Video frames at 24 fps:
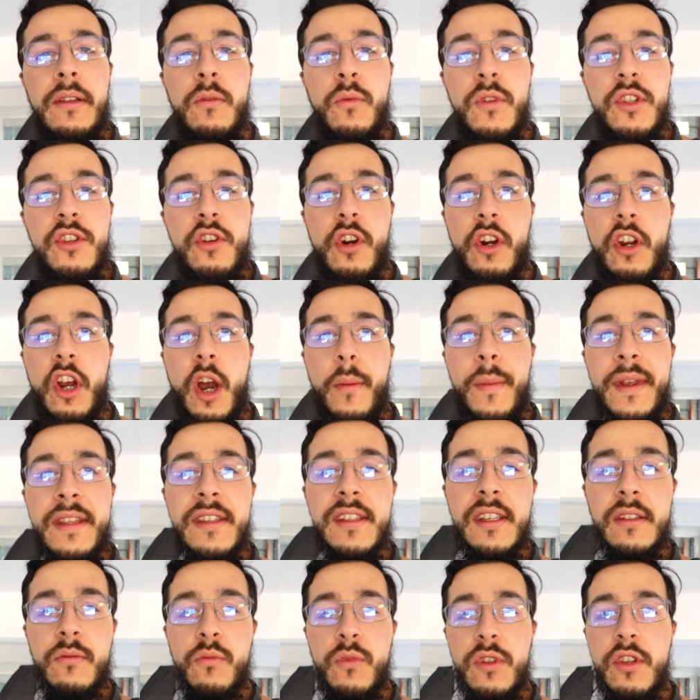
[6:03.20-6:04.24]
and with your
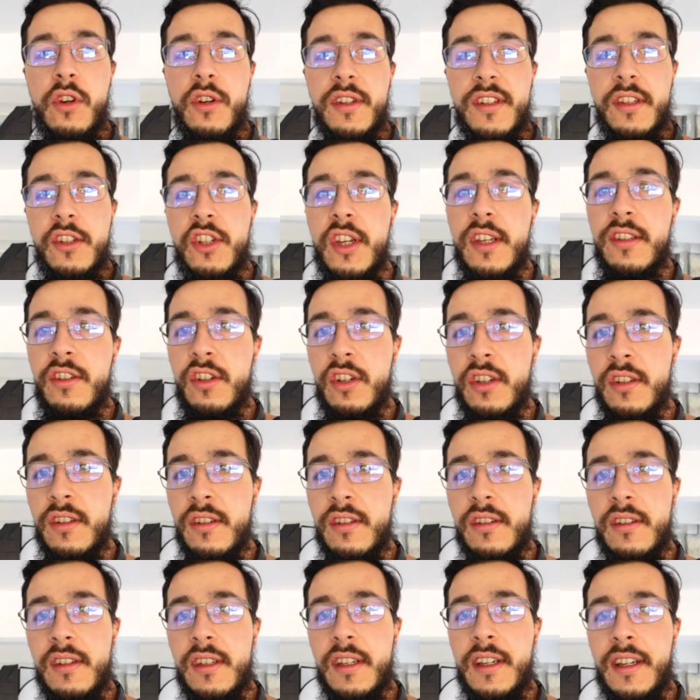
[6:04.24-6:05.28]
comments and with your
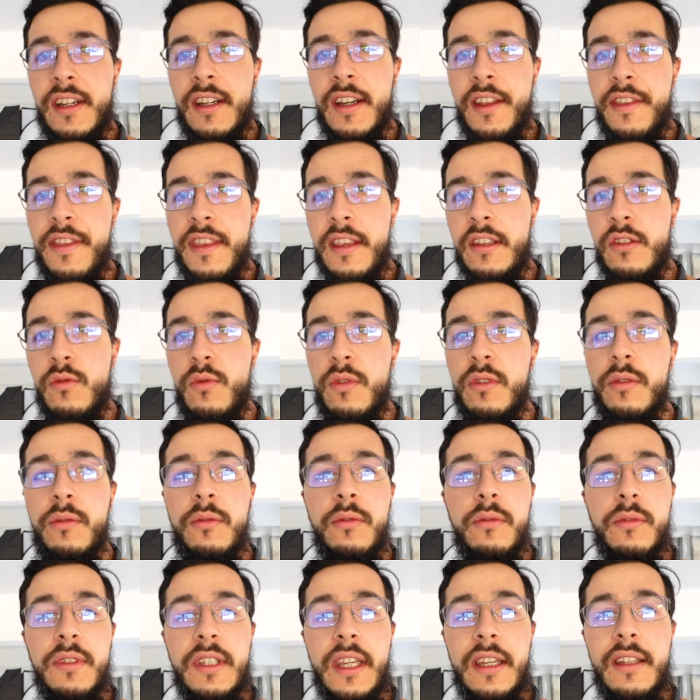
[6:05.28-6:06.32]
suggestions, things
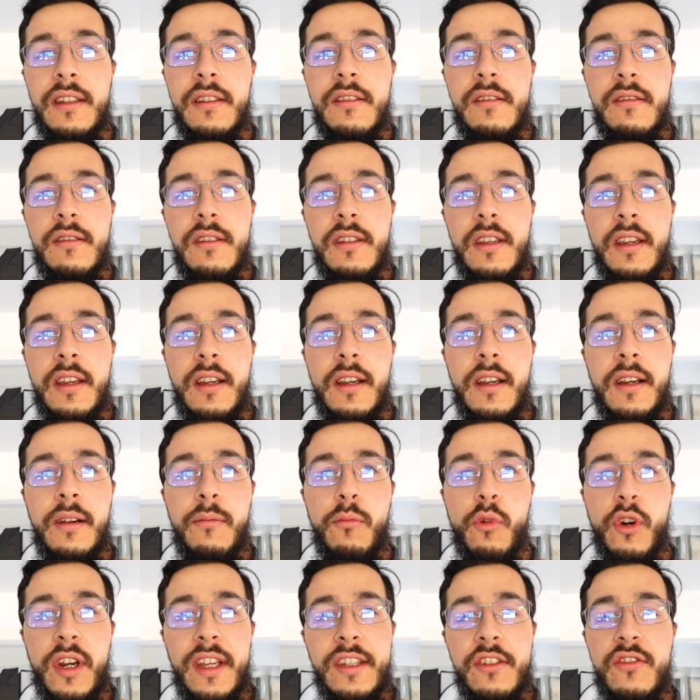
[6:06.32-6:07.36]
will get
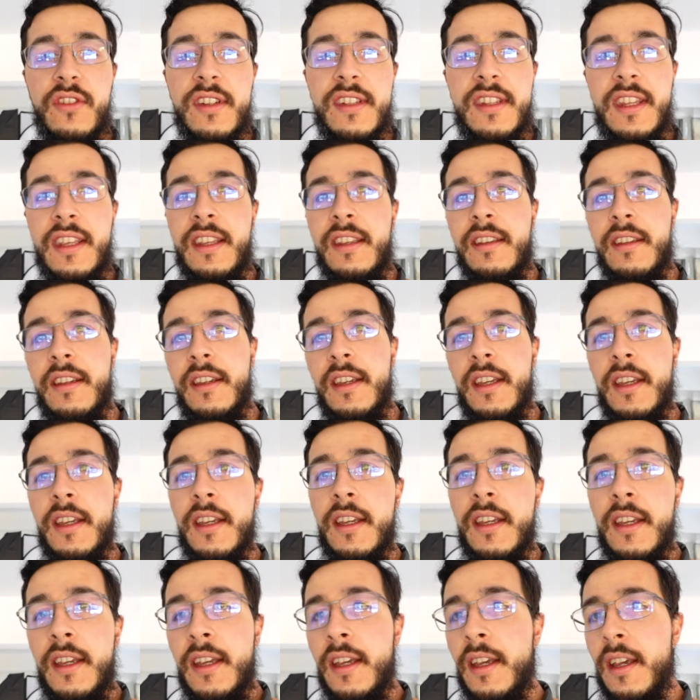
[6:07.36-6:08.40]
more interesting
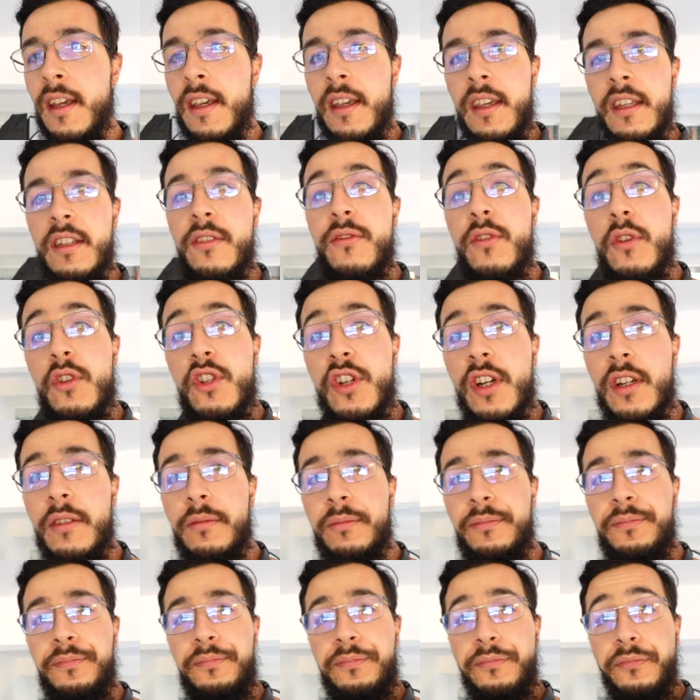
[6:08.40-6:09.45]
in the future.
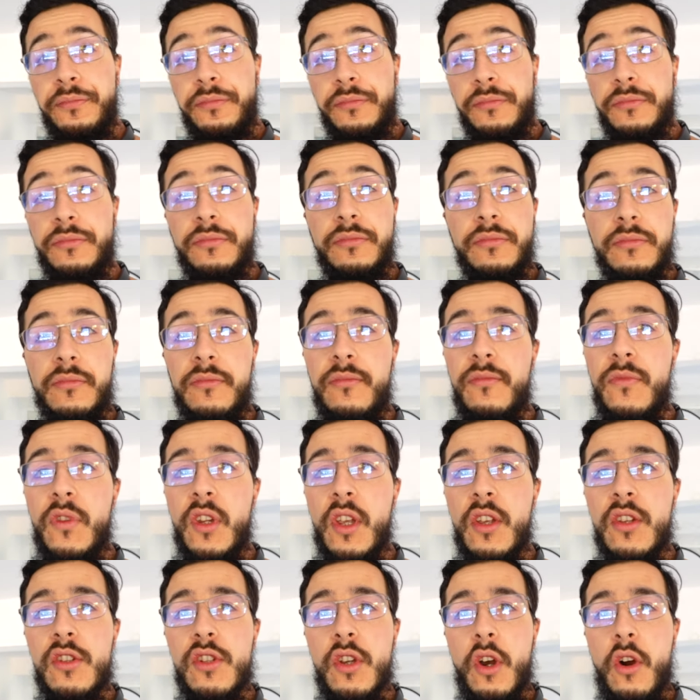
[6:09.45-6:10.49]

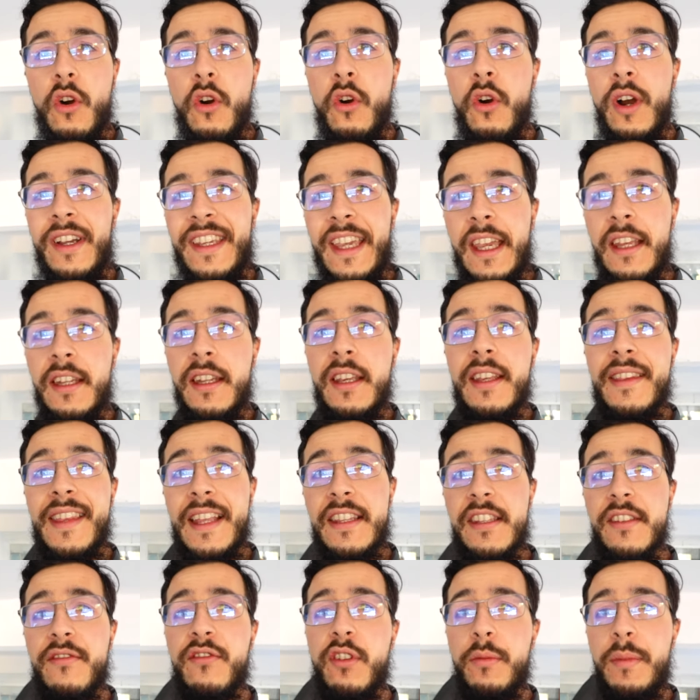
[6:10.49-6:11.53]
So again,
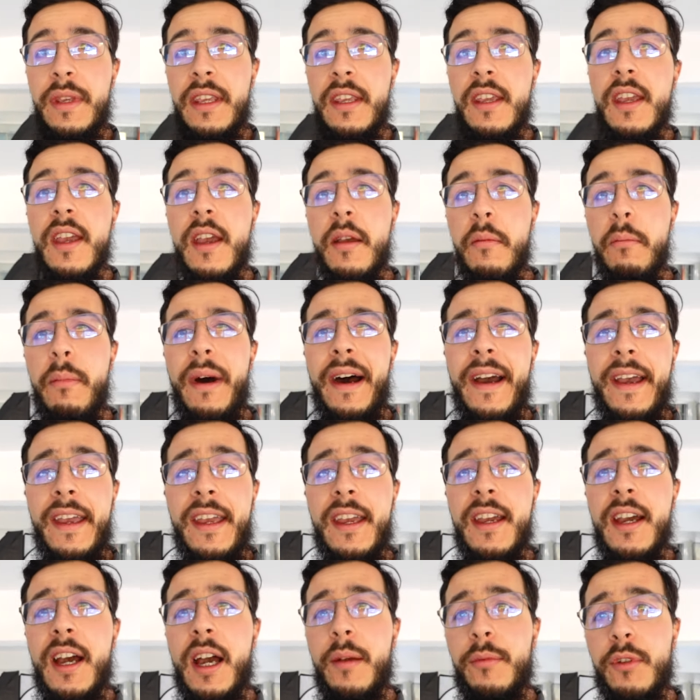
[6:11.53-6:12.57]
that's it for me. Bye.
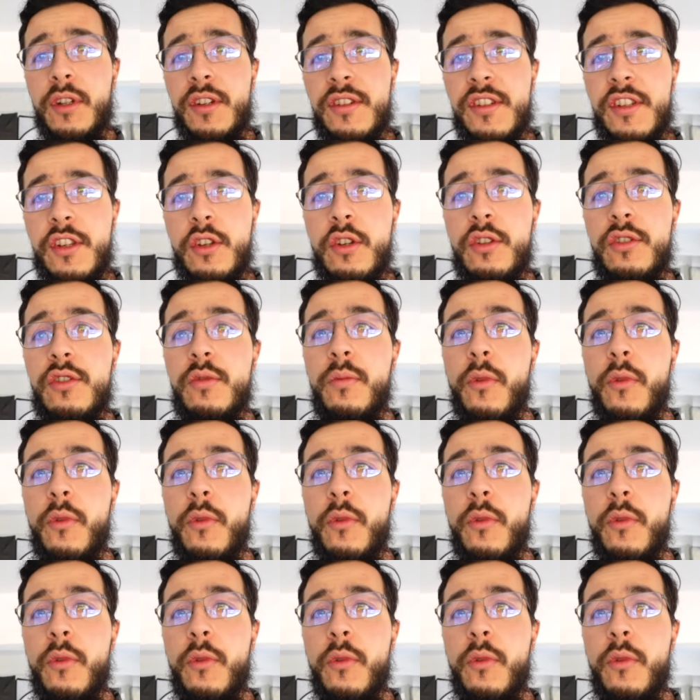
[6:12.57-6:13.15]
I'm gonna see you